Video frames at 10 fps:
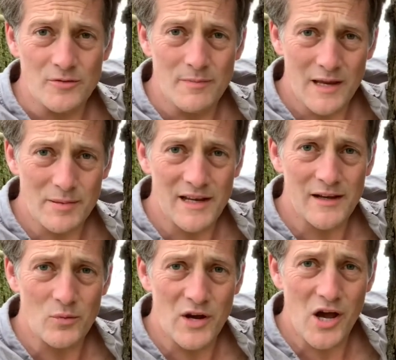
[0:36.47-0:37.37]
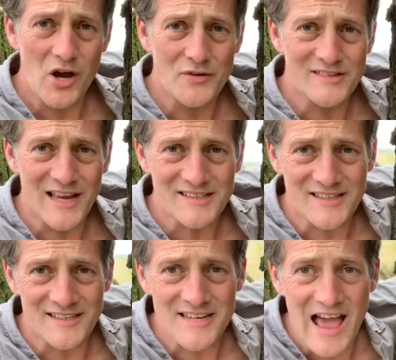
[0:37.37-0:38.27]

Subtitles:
Maybe we're only destined to